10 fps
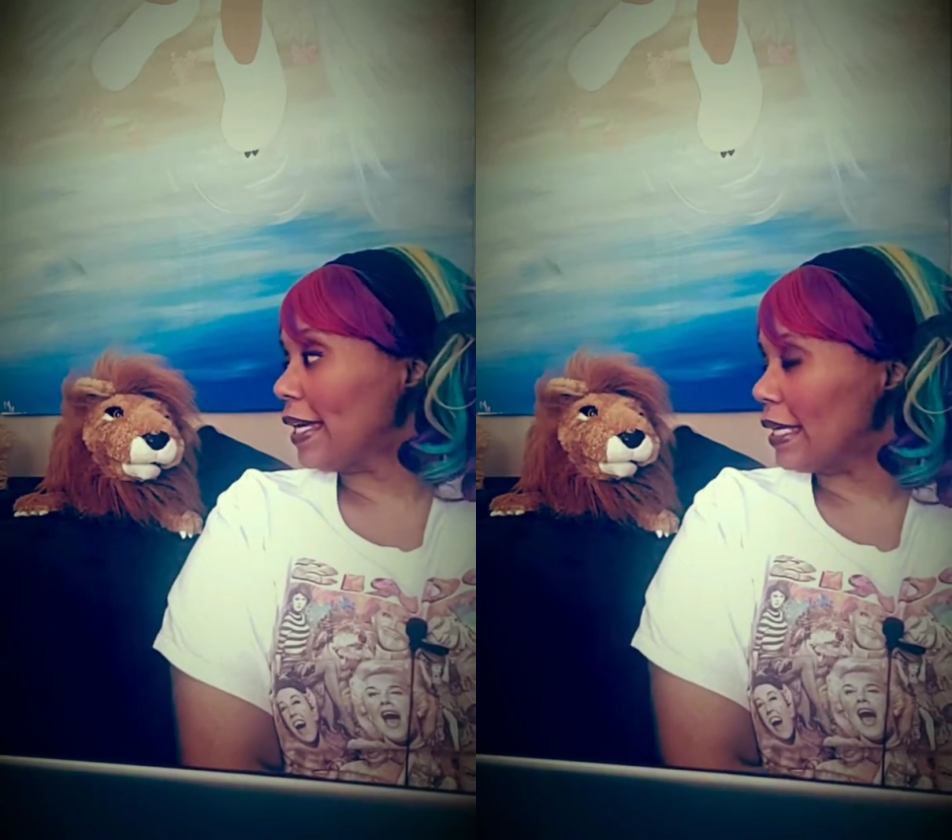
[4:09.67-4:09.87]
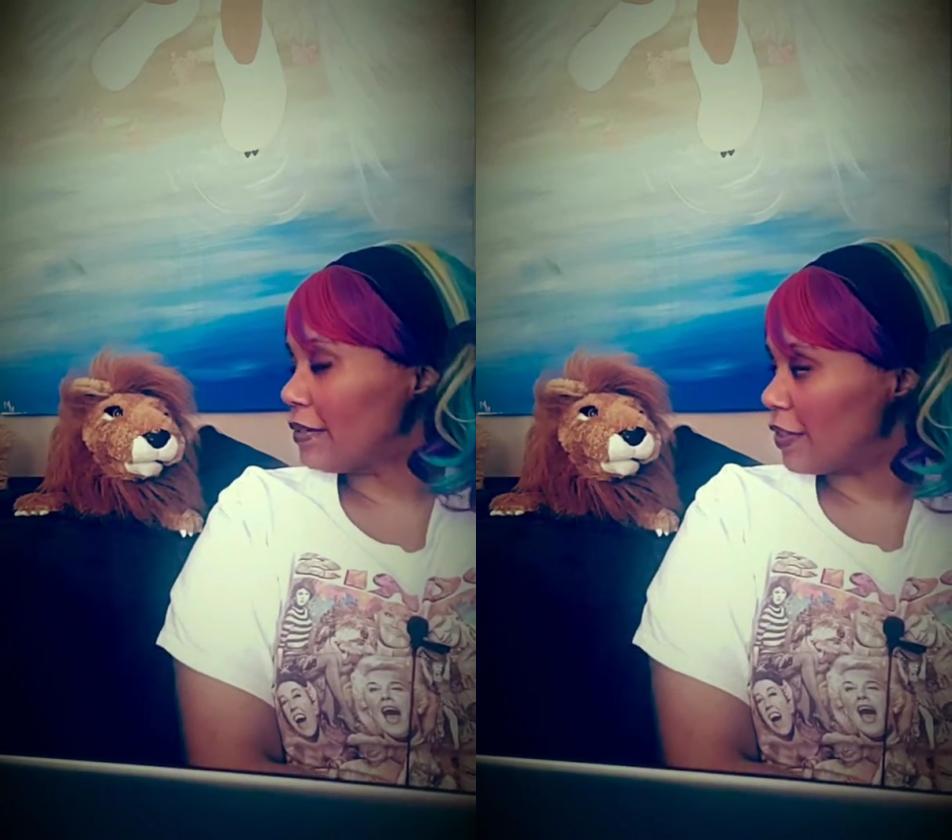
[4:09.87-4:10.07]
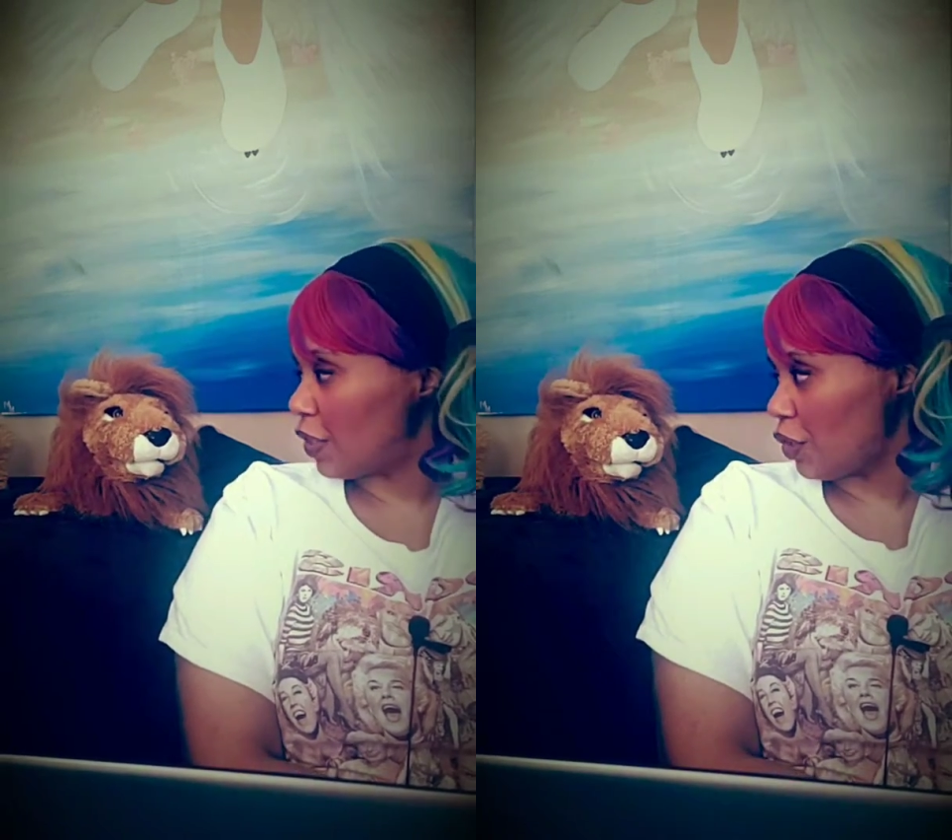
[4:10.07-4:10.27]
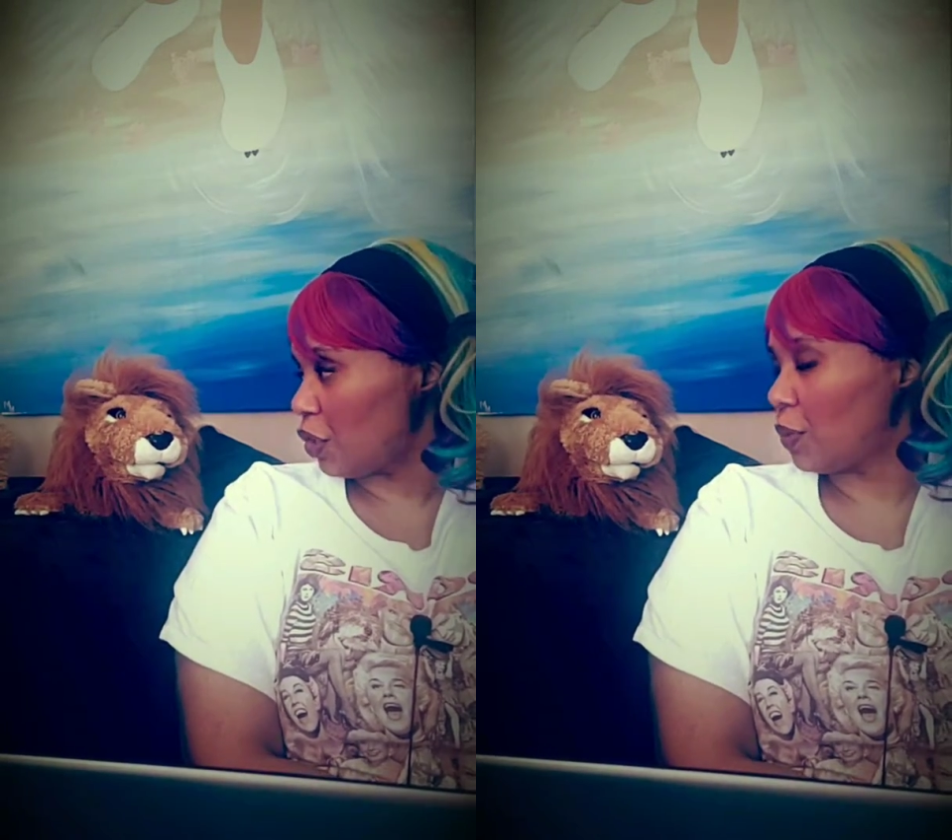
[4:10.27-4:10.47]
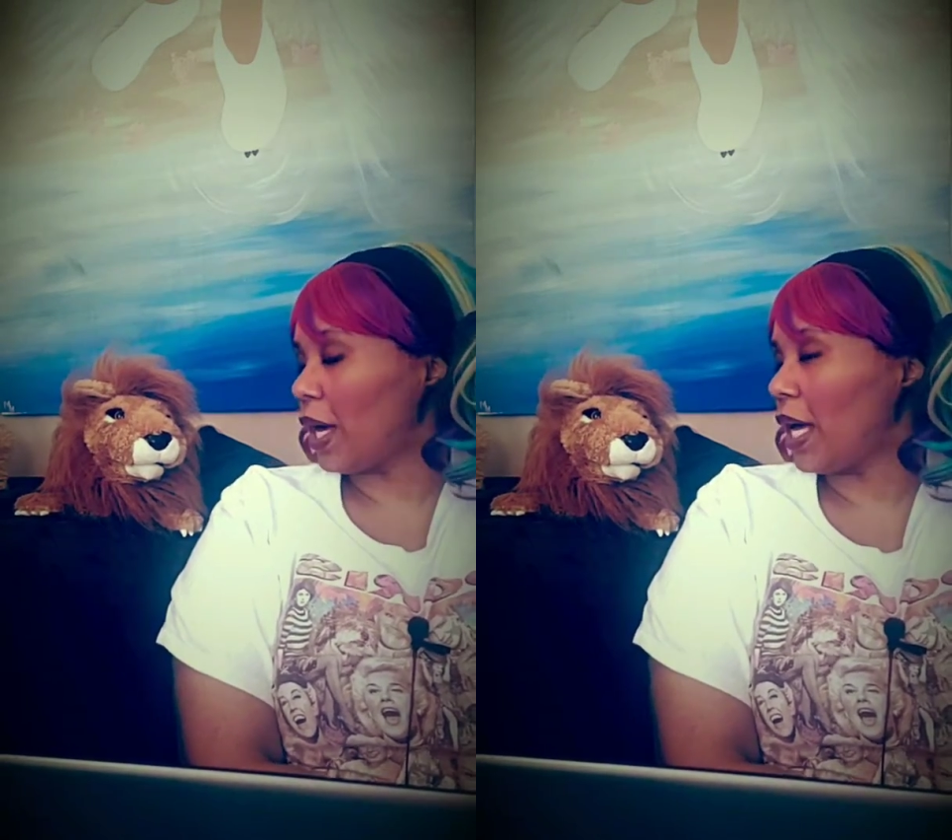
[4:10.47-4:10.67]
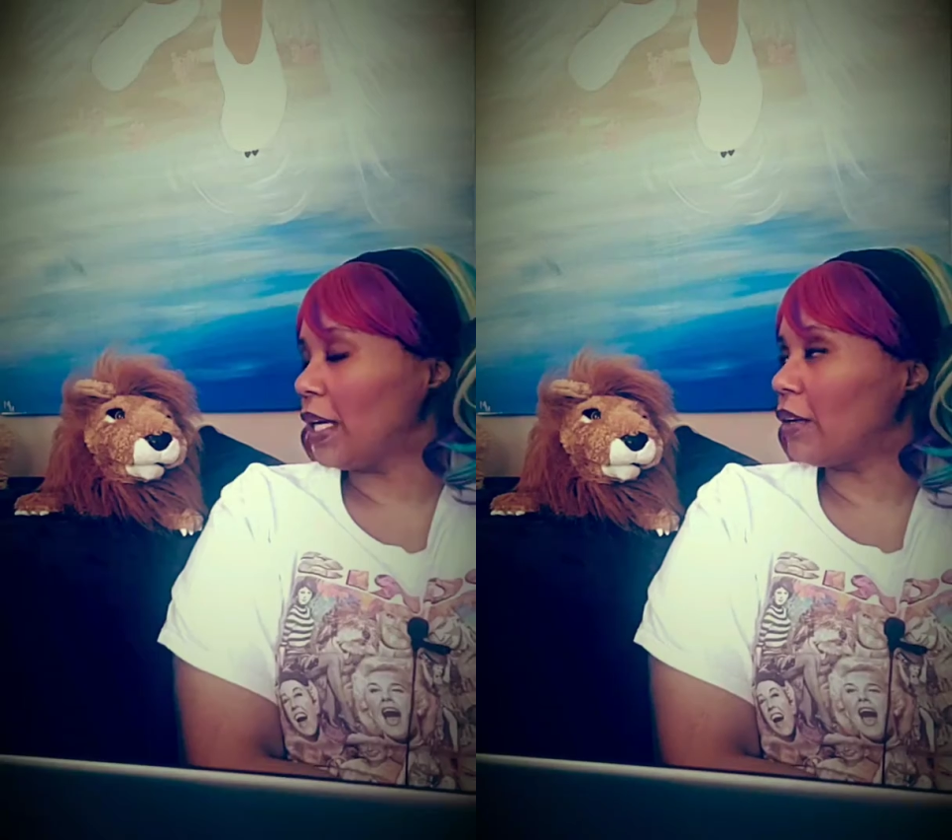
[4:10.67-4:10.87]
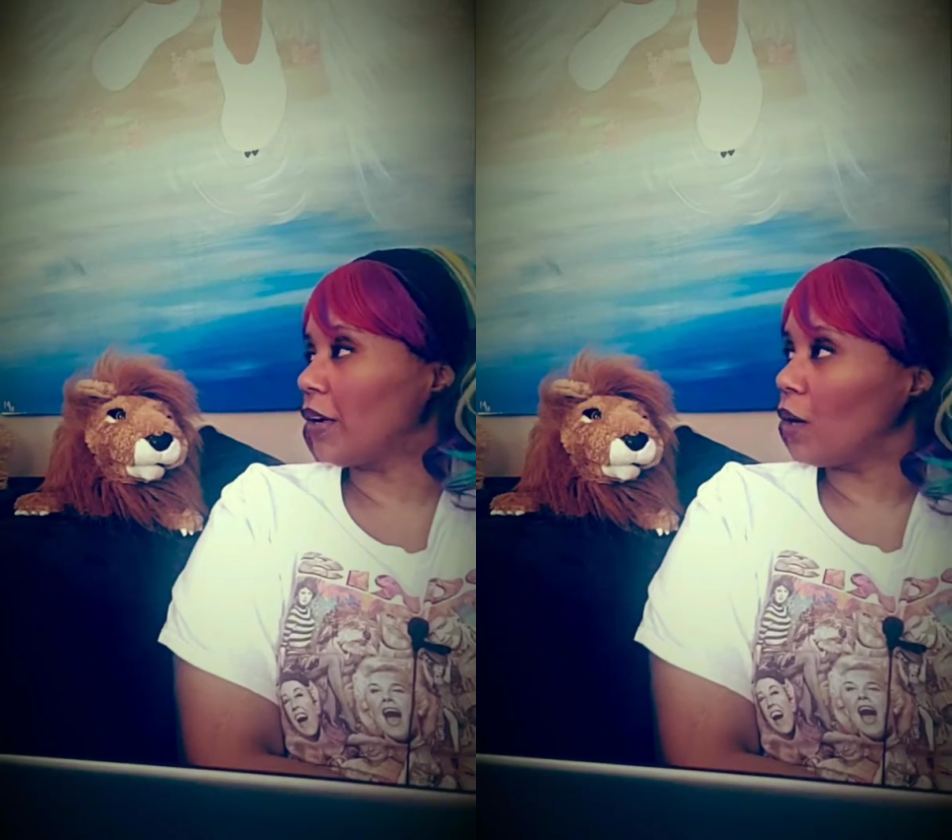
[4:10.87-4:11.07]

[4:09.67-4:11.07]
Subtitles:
even though you were angry?